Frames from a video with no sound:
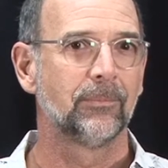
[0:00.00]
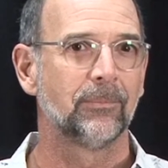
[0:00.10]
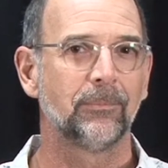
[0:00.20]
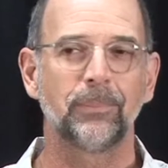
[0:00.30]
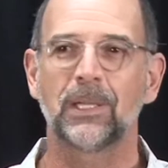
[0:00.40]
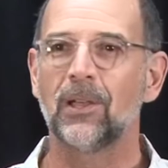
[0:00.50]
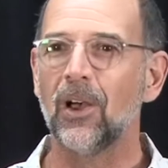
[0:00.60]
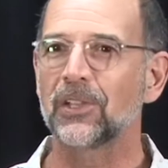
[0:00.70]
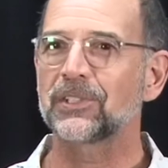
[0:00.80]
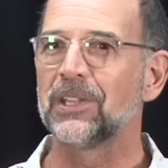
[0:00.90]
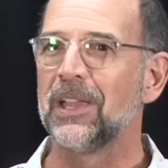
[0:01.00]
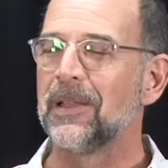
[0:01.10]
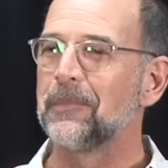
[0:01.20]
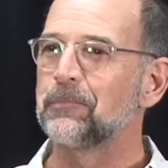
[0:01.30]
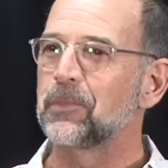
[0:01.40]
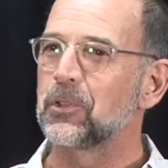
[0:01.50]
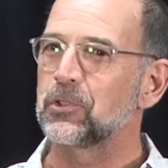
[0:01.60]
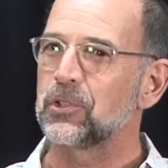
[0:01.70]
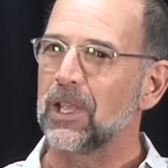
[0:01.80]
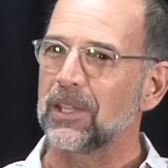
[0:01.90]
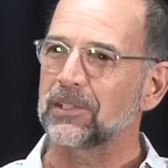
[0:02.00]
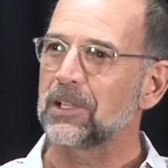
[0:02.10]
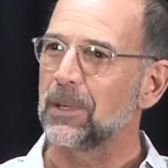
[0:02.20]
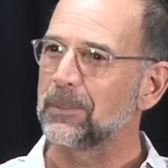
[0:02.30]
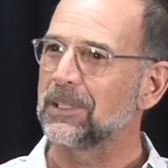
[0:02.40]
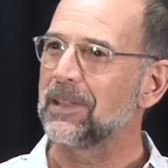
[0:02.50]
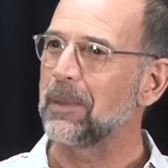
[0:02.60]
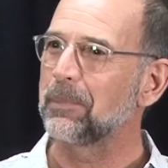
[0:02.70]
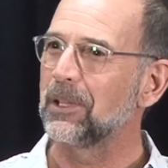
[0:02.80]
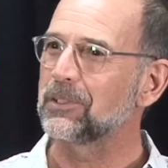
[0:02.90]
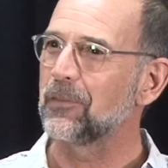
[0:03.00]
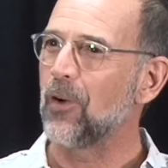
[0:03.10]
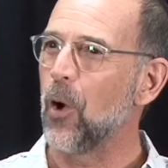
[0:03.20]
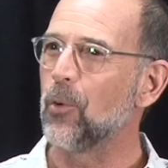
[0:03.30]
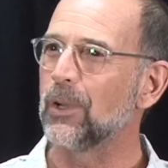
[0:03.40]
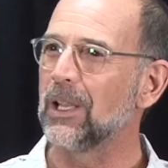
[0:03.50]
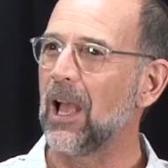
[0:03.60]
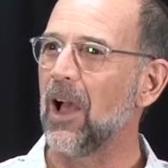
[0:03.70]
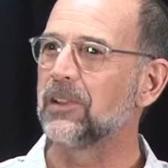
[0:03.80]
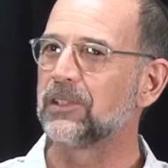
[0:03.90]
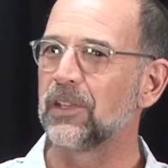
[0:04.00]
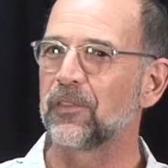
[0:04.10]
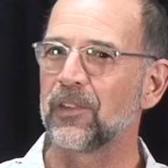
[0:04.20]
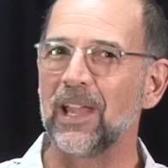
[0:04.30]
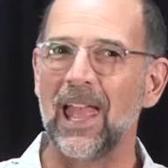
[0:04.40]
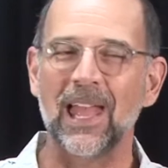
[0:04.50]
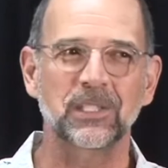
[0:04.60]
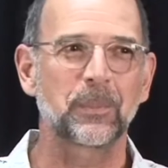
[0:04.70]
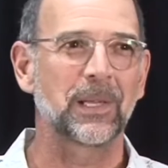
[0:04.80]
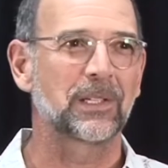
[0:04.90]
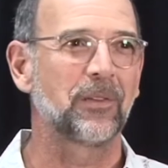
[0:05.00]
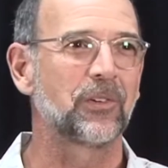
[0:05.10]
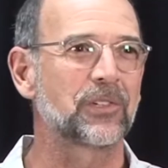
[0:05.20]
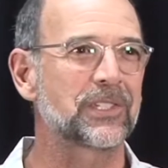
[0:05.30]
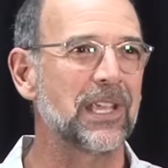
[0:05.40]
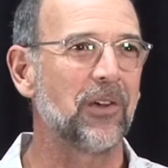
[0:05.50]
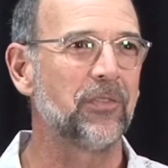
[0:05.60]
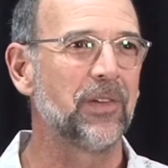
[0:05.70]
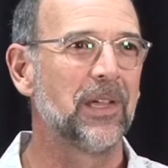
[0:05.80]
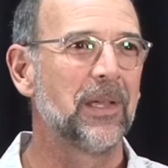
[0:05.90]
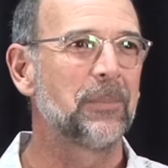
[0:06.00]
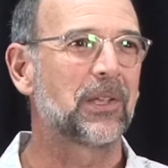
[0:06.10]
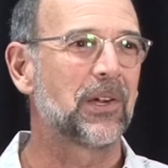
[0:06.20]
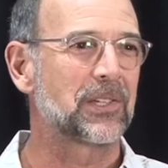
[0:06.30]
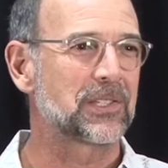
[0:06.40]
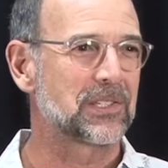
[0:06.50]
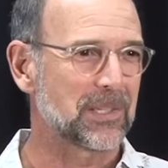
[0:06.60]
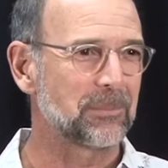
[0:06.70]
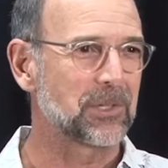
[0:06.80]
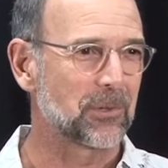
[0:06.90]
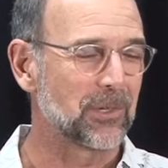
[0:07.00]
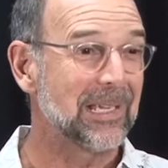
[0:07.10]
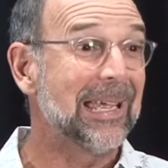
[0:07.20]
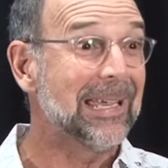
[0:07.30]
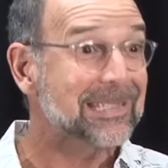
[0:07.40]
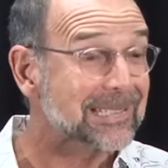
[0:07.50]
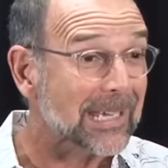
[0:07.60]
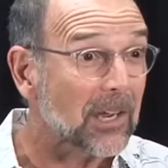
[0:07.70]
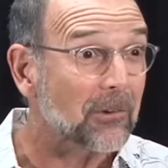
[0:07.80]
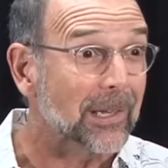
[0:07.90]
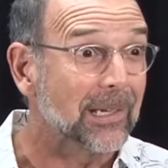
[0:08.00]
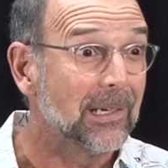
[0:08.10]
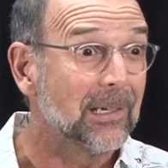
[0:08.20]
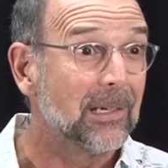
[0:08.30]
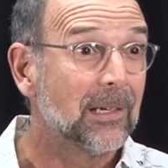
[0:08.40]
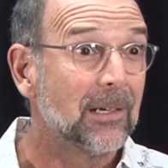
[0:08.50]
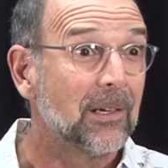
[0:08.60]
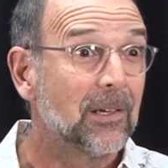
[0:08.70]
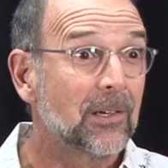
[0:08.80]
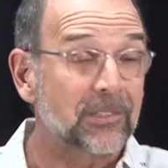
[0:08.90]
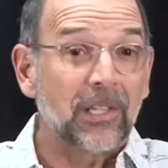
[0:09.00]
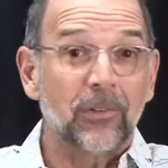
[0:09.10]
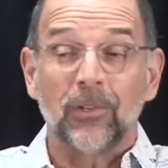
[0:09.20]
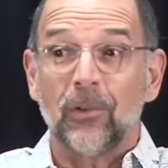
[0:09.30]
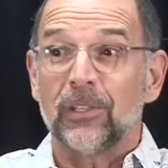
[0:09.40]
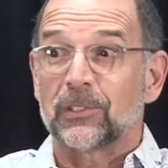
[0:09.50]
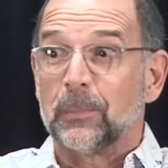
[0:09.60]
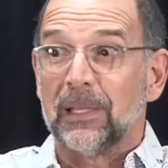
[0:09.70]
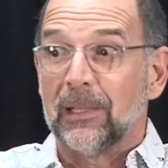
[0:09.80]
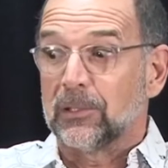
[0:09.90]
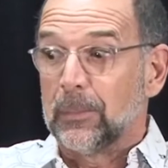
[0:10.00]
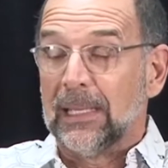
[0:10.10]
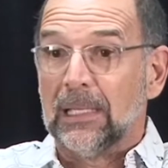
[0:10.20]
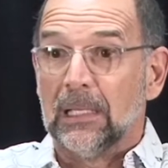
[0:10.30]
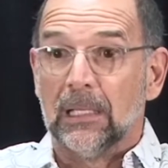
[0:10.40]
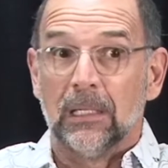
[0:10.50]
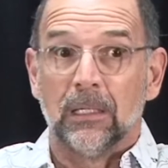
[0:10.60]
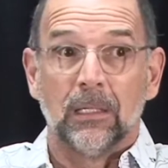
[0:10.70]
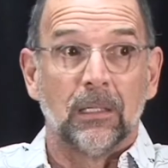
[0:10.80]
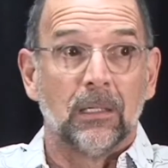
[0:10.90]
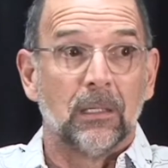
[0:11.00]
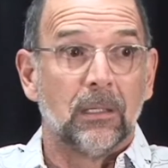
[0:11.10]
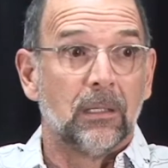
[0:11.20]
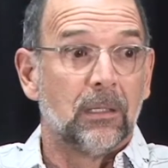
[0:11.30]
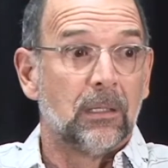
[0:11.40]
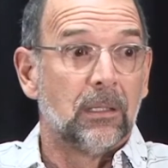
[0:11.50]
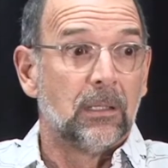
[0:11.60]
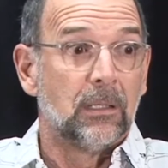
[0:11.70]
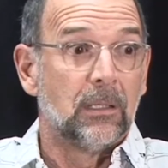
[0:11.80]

Because she hasn't come into that place of owning a different aspect of herself, because to some degree, it's scary. Because I don't know this me that's me. And